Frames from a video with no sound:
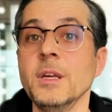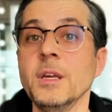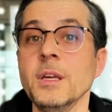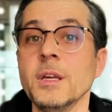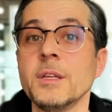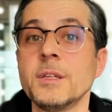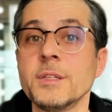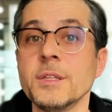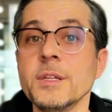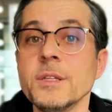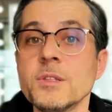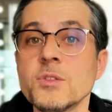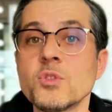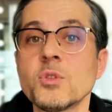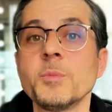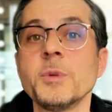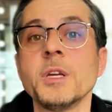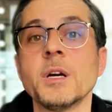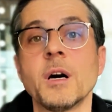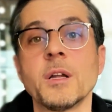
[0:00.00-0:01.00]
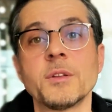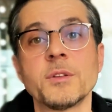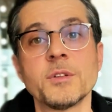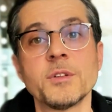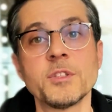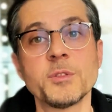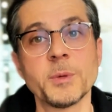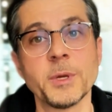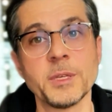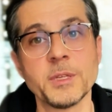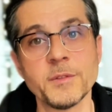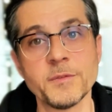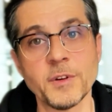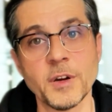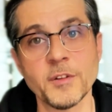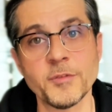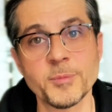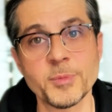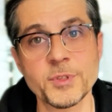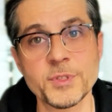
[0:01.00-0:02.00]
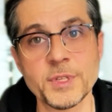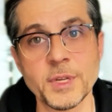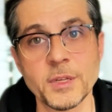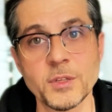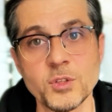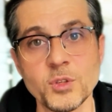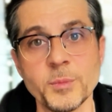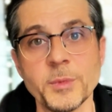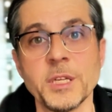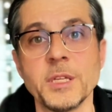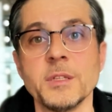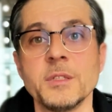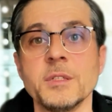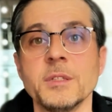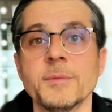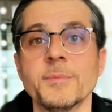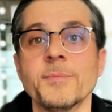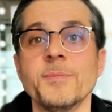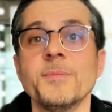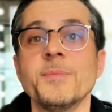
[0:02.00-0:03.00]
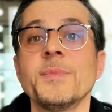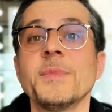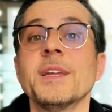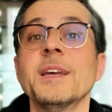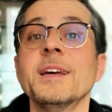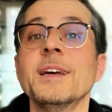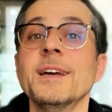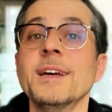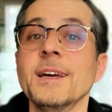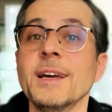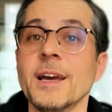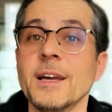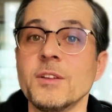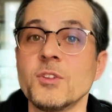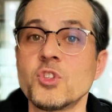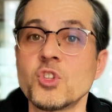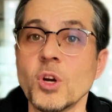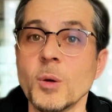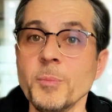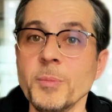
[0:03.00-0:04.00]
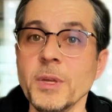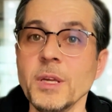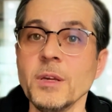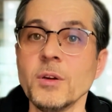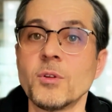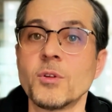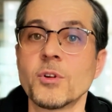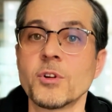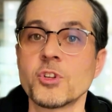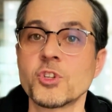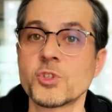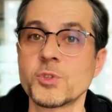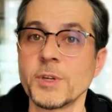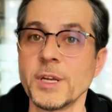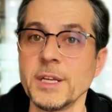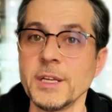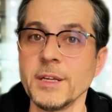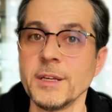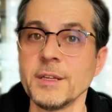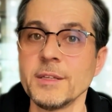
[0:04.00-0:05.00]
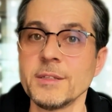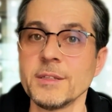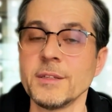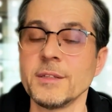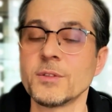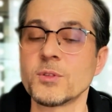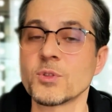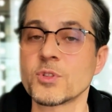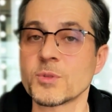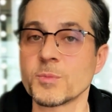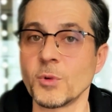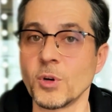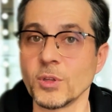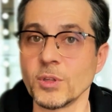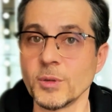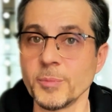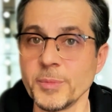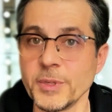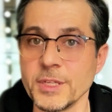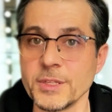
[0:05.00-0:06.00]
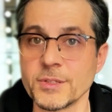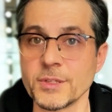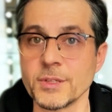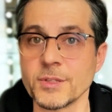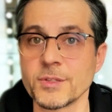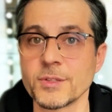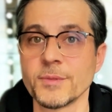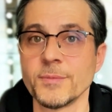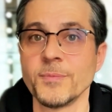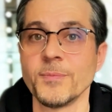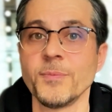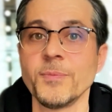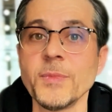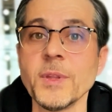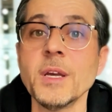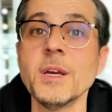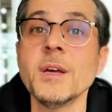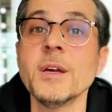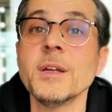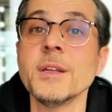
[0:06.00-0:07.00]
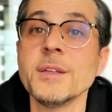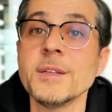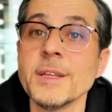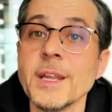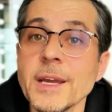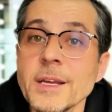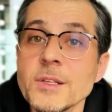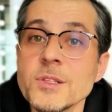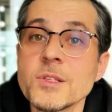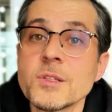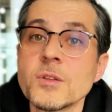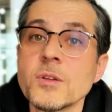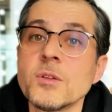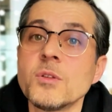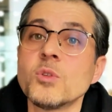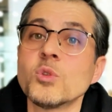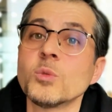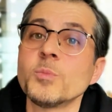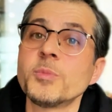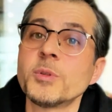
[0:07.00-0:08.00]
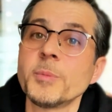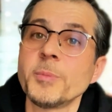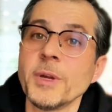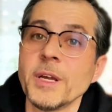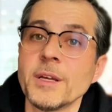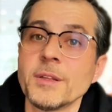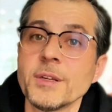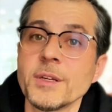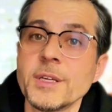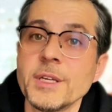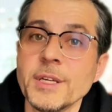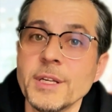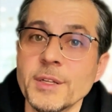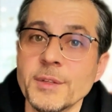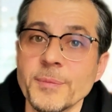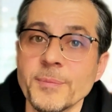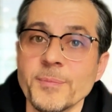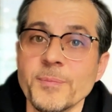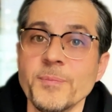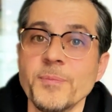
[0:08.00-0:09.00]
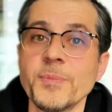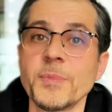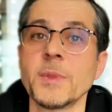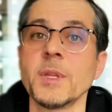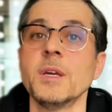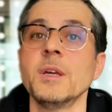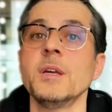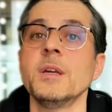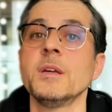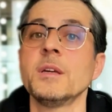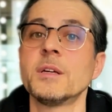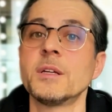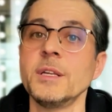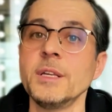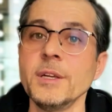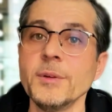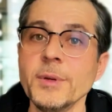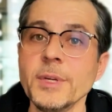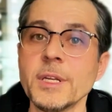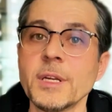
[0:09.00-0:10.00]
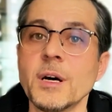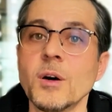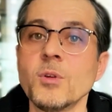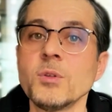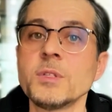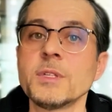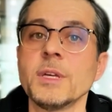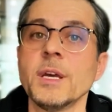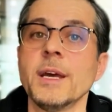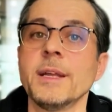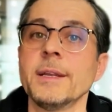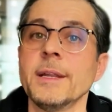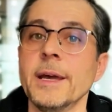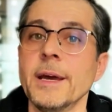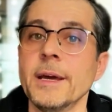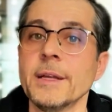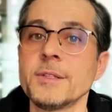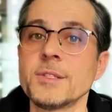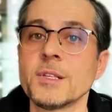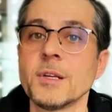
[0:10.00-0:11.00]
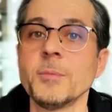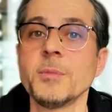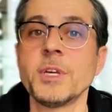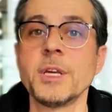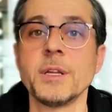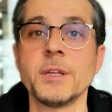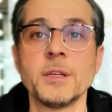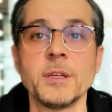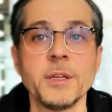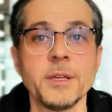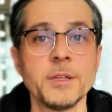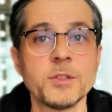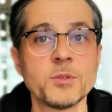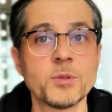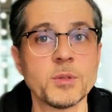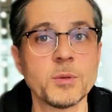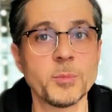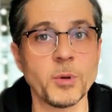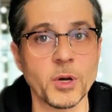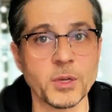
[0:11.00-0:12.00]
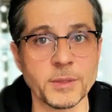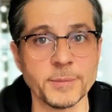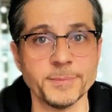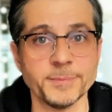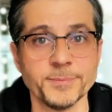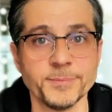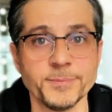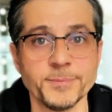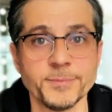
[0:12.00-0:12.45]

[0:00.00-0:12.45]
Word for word: It needs to be under 25% humidity. And chopping or shredding it into smaller pieces. Next, you'll prepare the kiln. Clear it out and add some kindling to the bottom.